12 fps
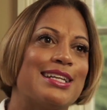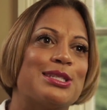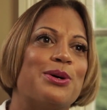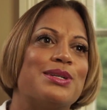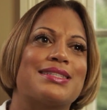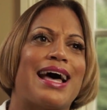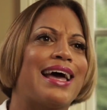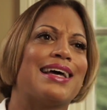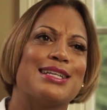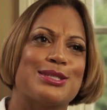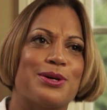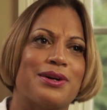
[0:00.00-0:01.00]
And so it's
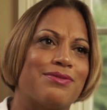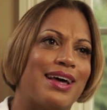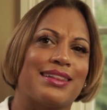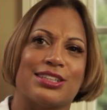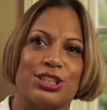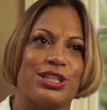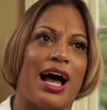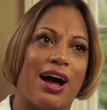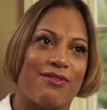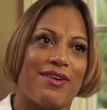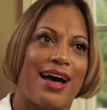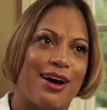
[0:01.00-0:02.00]
like, it's sort of like the
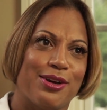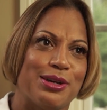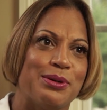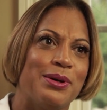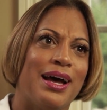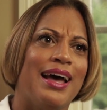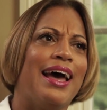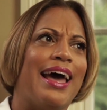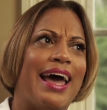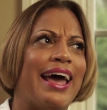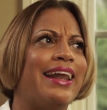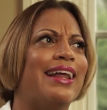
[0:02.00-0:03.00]
shock value,
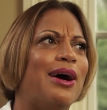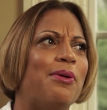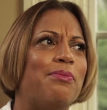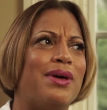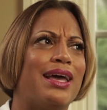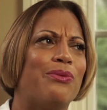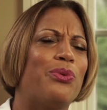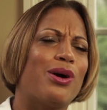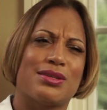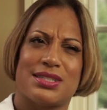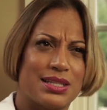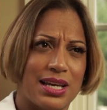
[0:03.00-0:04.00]
and it
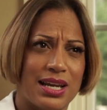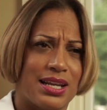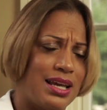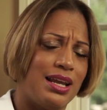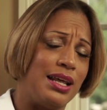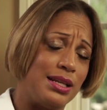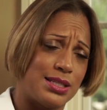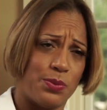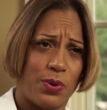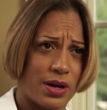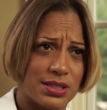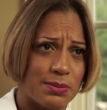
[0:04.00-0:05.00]
works, and it ends
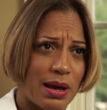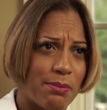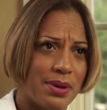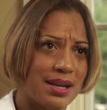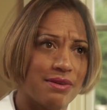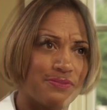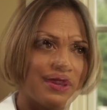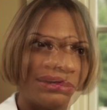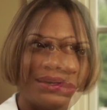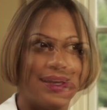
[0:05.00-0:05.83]
up working to my benefit.